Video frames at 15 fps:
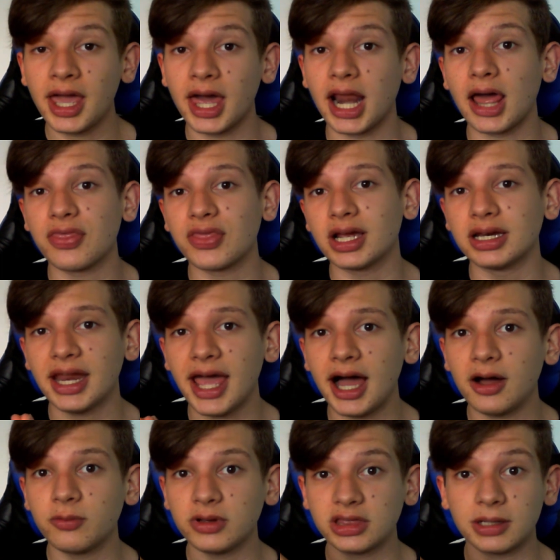And I think
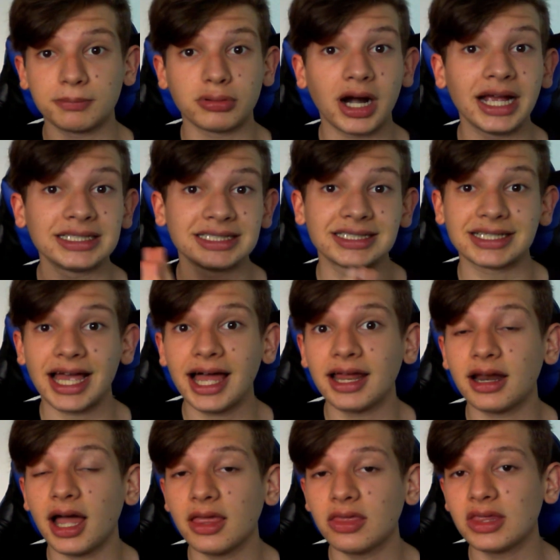now with the price it's
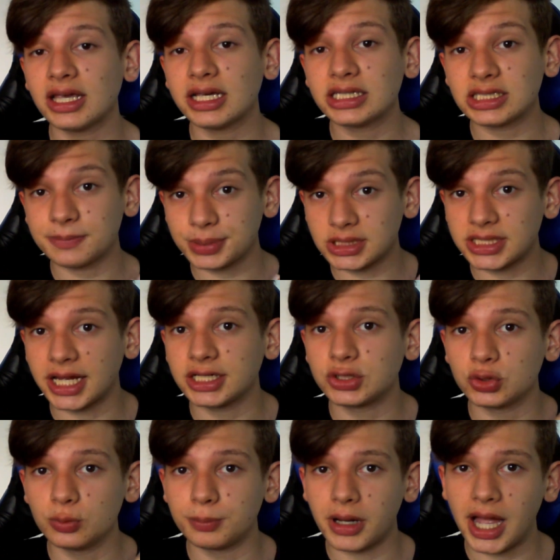at, I think it's a
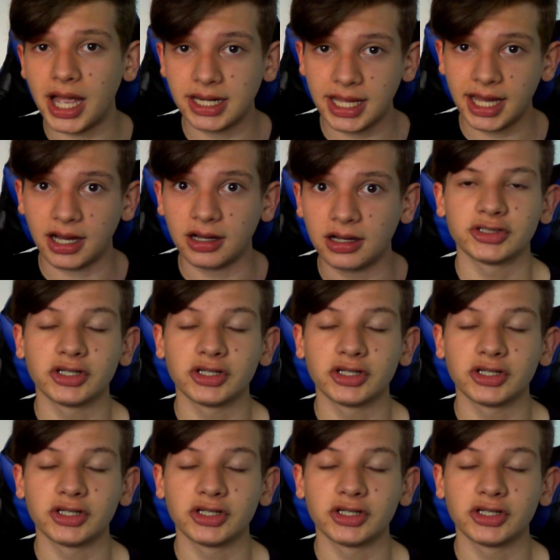potential buy now.